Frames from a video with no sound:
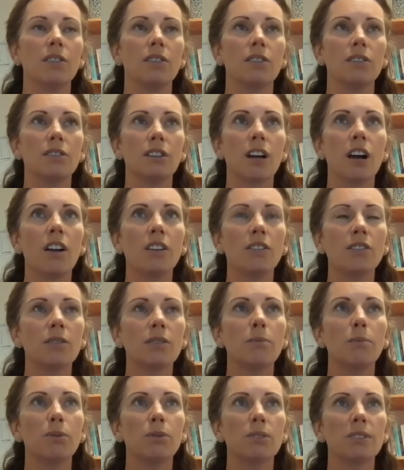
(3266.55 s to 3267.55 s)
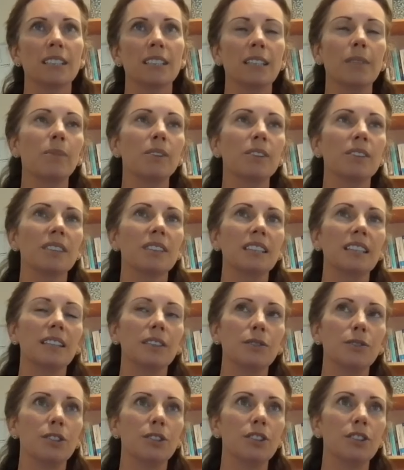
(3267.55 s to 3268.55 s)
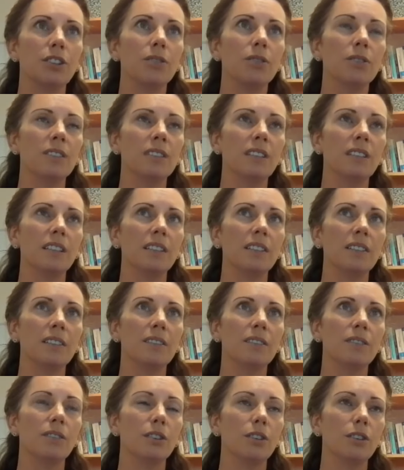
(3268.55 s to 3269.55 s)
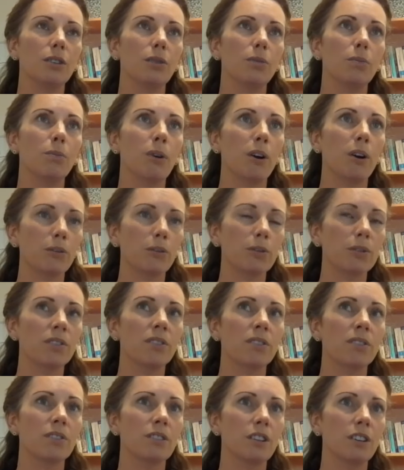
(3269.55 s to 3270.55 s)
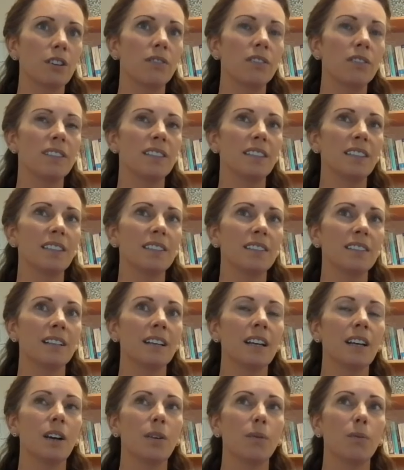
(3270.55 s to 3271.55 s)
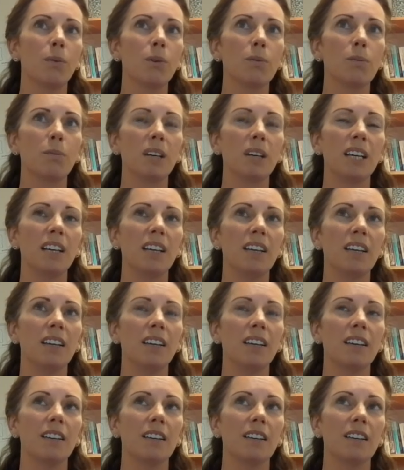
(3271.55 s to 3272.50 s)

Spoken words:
start to more seamlessly introduce these new products and services would be,